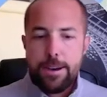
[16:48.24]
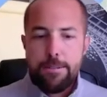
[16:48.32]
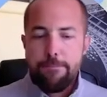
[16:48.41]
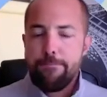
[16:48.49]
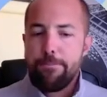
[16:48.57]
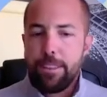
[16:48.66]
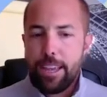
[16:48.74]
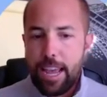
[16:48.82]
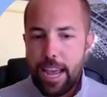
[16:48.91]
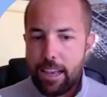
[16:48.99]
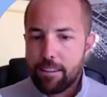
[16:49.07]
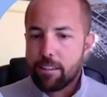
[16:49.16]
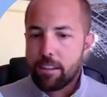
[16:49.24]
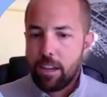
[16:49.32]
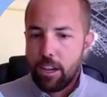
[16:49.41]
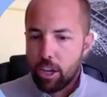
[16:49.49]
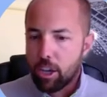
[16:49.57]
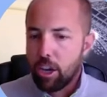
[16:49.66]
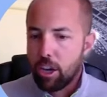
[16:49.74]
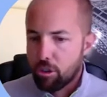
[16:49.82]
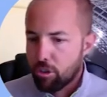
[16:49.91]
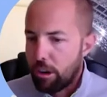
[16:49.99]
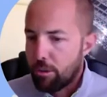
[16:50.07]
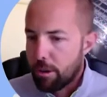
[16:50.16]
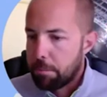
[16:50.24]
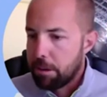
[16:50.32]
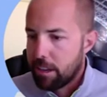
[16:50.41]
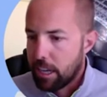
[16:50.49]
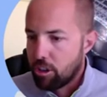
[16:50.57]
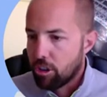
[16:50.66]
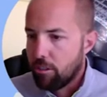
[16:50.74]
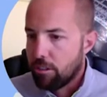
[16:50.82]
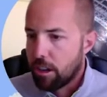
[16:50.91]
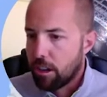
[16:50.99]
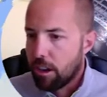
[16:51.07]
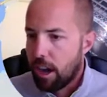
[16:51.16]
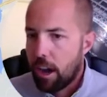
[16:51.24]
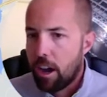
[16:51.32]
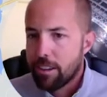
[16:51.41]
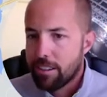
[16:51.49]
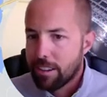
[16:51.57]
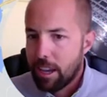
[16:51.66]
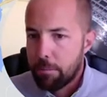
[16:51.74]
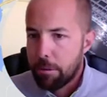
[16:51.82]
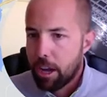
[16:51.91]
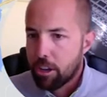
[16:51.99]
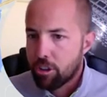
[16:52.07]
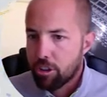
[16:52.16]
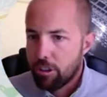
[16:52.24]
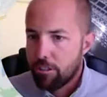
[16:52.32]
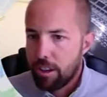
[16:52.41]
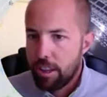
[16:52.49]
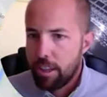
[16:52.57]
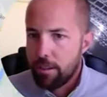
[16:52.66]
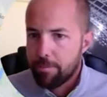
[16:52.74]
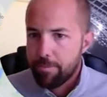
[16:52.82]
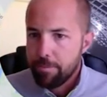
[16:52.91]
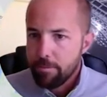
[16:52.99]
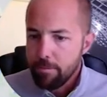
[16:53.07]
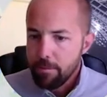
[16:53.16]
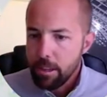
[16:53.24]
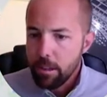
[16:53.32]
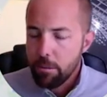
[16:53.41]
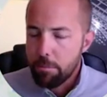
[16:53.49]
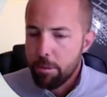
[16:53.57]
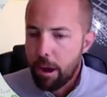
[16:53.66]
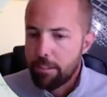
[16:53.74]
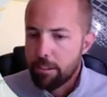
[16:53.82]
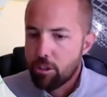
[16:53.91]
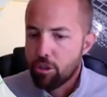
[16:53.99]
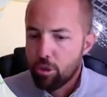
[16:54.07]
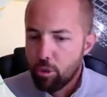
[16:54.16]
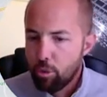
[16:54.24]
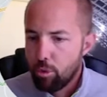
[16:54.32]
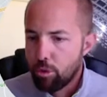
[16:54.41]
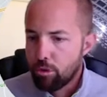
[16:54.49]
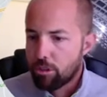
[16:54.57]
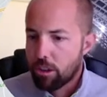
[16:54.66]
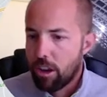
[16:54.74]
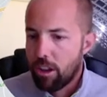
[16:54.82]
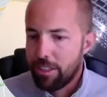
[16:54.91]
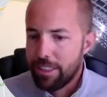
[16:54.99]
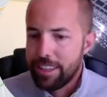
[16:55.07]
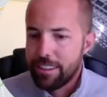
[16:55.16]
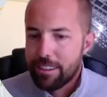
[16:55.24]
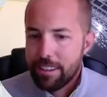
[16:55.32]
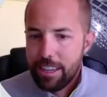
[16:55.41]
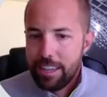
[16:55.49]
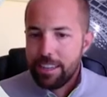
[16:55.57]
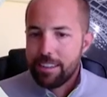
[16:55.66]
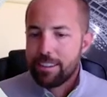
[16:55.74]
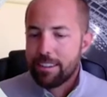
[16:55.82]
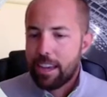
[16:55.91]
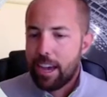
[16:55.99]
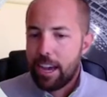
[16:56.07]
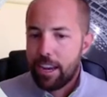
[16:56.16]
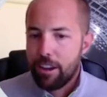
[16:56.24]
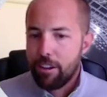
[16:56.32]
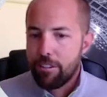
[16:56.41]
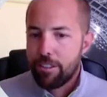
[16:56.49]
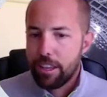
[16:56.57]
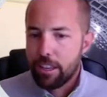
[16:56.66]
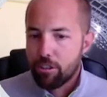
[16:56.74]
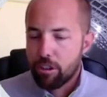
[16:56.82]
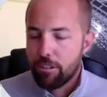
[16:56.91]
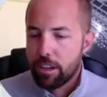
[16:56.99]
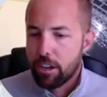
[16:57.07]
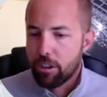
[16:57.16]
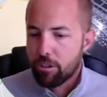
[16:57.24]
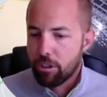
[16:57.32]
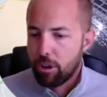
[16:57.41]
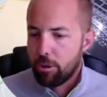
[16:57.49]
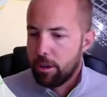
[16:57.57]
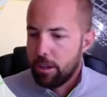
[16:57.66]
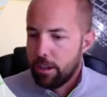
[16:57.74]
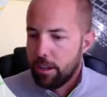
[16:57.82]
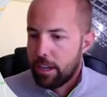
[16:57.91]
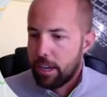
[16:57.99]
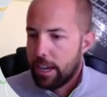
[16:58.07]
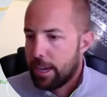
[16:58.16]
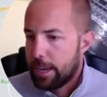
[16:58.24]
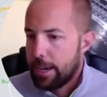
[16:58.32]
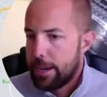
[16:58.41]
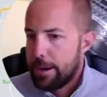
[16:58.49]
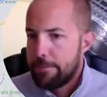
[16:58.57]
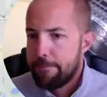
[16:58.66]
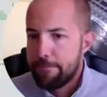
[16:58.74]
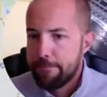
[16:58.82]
um, that has a, a great reputation over here. Honestly, I'm not sure of any private schools on this side of things over here. So um,